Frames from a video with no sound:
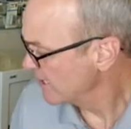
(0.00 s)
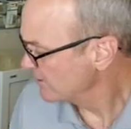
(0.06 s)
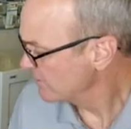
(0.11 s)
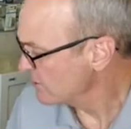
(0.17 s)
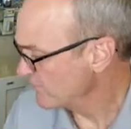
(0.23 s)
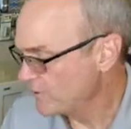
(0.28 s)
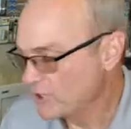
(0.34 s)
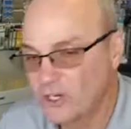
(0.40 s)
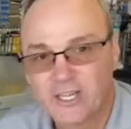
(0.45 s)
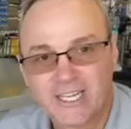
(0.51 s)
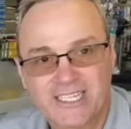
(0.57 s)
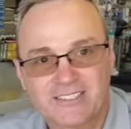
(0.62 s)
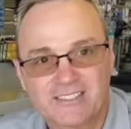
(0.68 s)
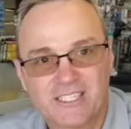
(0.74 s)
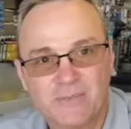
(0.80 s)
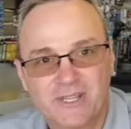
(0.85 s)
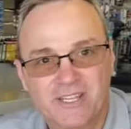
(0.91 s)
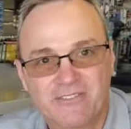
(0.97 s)
So if you look at
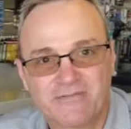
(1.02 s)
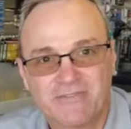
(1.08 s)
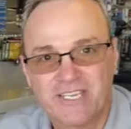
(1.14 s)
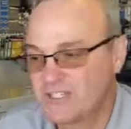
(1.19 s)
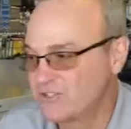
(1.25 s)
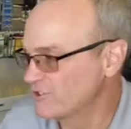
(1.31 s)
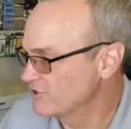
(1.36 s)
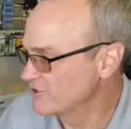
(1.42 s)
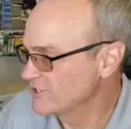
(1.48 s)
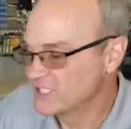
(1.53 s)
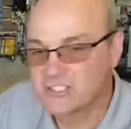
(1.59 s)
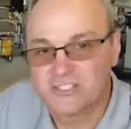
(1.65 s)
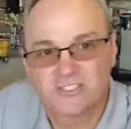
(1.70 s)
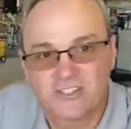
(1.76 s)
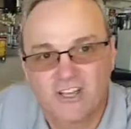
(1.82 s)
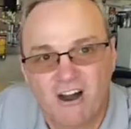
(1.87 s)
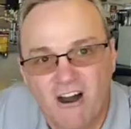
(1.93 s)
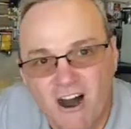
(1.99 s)
some of the features, this
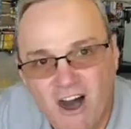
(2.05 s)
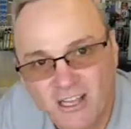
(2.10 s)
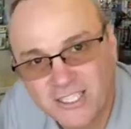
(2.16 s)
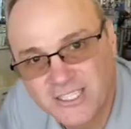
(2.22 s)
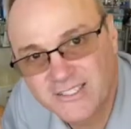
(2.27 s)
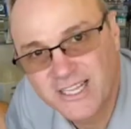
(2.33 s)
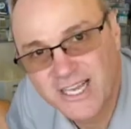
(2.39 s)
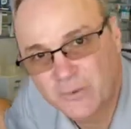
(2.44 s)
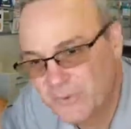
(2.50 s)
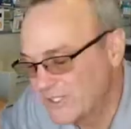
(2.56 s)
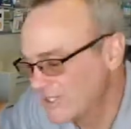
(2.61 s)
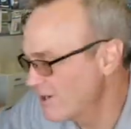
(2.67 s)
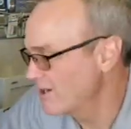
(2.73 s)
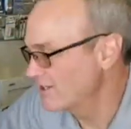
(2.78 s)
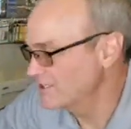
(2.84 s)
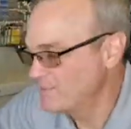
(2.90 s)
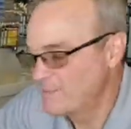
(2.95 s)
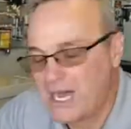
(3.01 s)
is the Holland that we
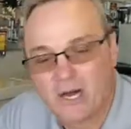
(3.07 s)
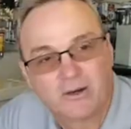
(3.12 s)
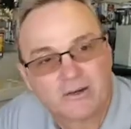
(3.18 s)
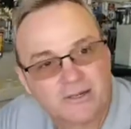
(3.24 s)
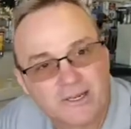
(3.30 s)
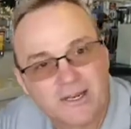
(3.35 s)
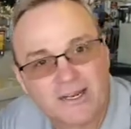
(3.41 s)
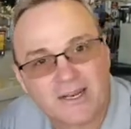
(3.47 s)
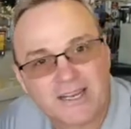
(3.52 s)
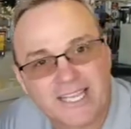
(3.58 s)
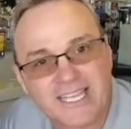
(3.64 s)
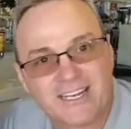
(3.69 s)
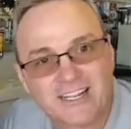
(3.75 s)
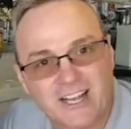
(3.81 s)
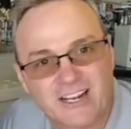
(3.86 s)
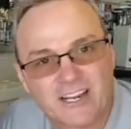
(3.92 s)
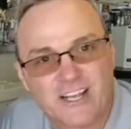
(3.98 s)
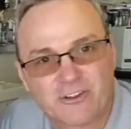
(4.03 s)
talked about
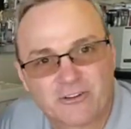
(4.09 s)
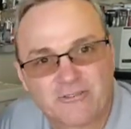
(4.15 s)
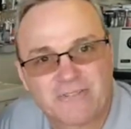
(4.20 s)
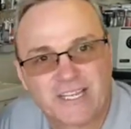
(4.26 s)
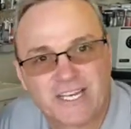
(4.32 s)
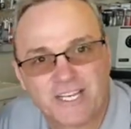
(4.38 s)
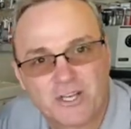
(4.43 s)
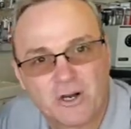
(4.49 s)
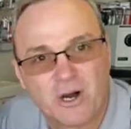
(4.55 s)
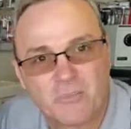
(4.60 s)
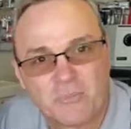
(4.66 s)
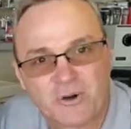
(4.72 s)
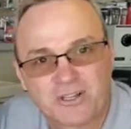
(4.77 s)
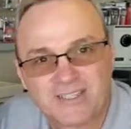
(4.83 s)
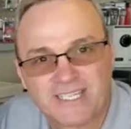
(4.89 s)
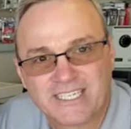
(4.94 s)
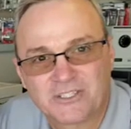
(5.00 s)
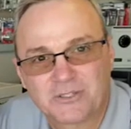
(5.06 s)
in another video. I'll
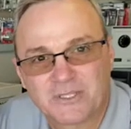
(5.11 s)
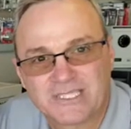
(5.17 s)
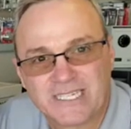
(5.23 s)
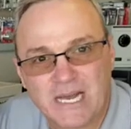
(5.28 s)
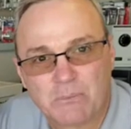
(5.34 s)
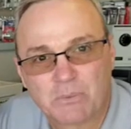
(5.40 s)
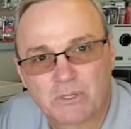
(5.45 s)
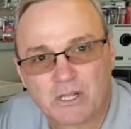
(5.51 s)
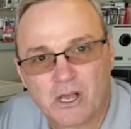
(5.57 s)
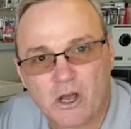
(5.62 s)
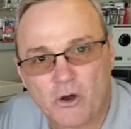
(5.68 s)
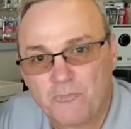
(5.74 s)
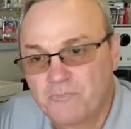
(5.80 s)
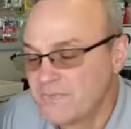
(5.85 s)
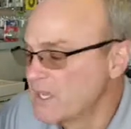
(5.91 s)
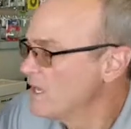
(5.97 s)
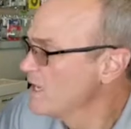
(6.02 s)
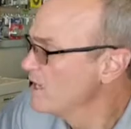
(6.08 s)
put a link to it down
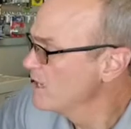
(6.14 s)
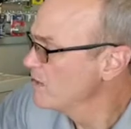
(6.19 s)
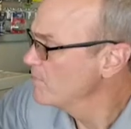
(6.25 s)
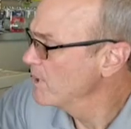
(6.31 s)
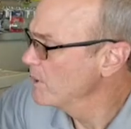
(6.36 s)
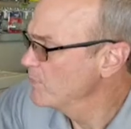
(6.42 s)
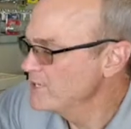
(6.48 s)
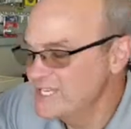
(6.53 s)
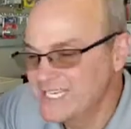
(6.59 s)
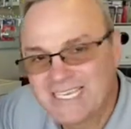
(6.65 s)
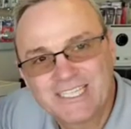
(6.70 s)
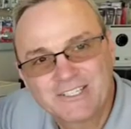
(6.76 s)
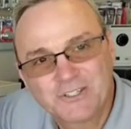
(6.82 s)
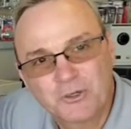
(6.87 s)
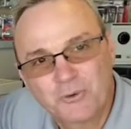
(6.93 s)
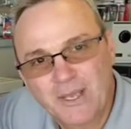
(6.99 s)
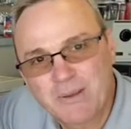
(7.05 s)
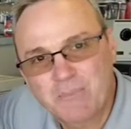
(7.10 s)
below. But when you
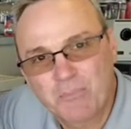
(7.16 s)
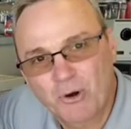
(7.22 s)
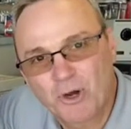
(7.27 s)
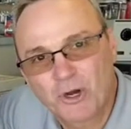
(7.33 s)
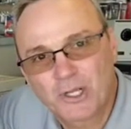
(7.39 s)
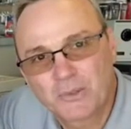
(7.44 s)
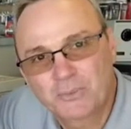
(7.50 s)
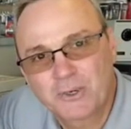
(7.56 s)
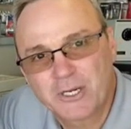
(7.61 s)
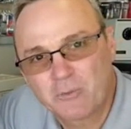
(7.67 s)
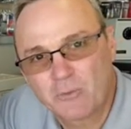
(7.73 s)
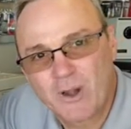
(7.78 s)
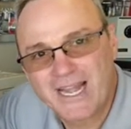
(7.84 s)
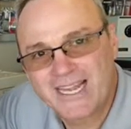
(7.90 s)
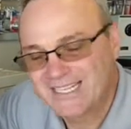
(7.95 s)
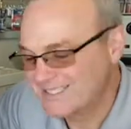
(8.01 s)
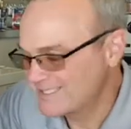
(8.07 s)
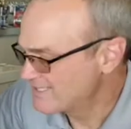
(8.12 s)
get to a burglary
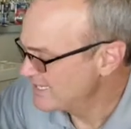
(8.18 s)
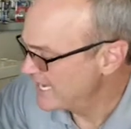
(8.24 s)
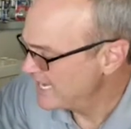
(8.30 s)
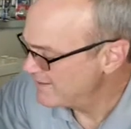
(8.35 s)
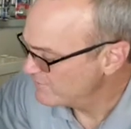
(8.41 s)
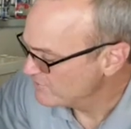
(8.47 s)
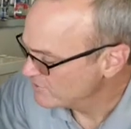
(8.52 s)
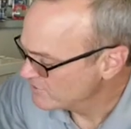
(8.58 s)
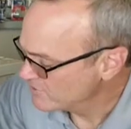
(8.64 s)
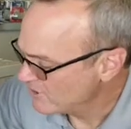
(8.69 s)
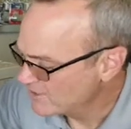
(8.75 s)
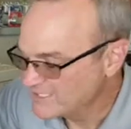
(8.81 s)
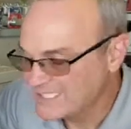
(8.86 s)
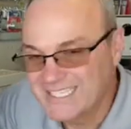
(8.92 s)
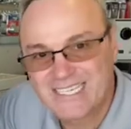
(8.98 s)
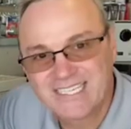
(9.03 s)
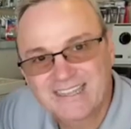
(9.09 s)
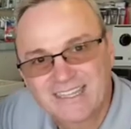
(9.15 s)
rated safe, you start
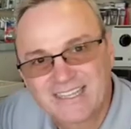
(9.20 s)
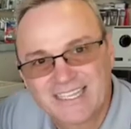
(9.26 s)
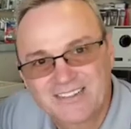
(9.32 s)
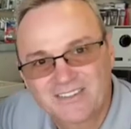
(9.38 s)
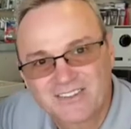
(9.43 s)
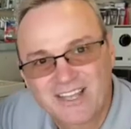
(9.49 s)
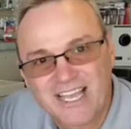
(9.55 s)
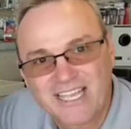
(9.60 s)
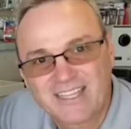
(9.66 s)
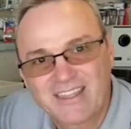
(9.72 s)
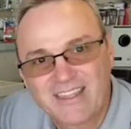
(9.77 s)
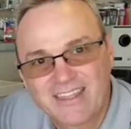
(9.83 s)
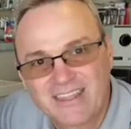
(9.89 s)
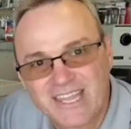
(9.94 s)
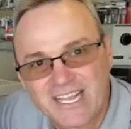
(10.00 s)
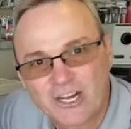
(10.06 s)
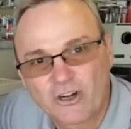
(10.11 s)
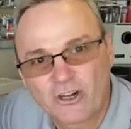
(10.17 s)
to get things like
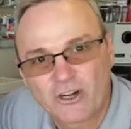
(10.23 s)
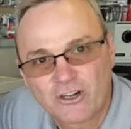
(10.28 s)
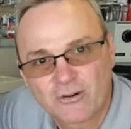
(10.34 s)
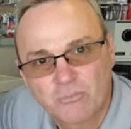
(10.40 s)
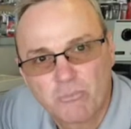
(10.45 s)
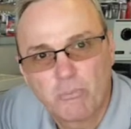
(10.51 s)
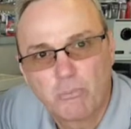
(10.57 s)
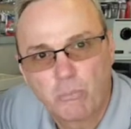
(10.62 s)
thicker